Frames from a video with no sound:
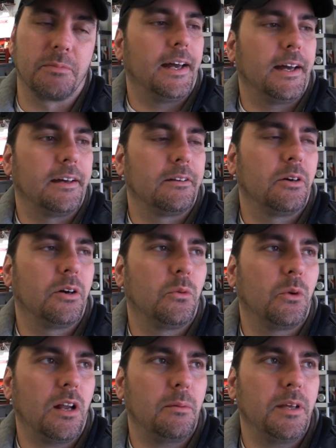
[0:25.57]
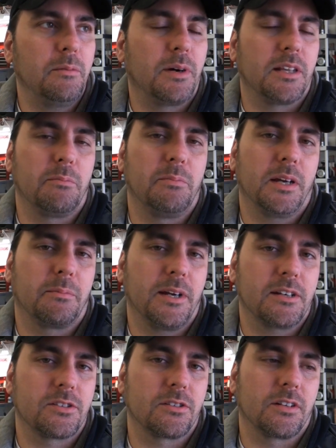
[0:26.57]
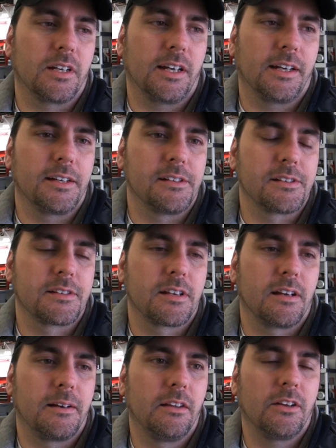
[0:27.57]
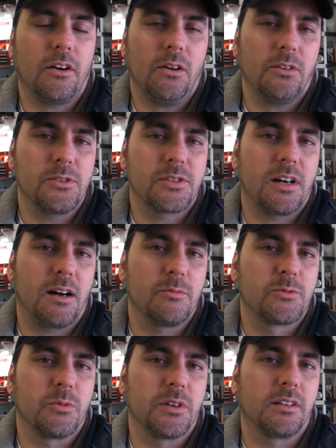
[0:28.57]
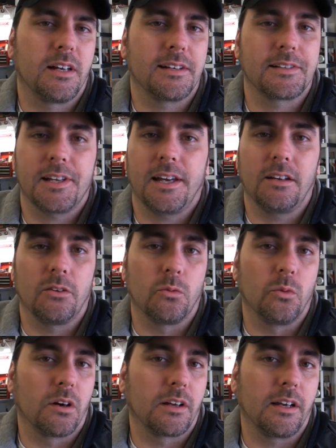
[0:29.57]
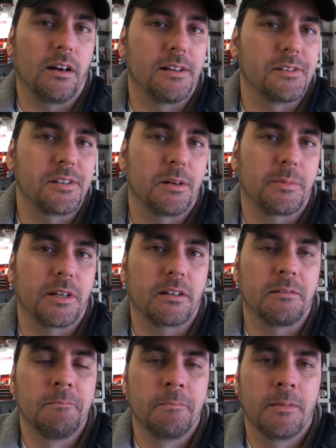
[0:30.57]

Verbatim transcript: And what I mean by the big picture is there are those times when, like, say you're working on something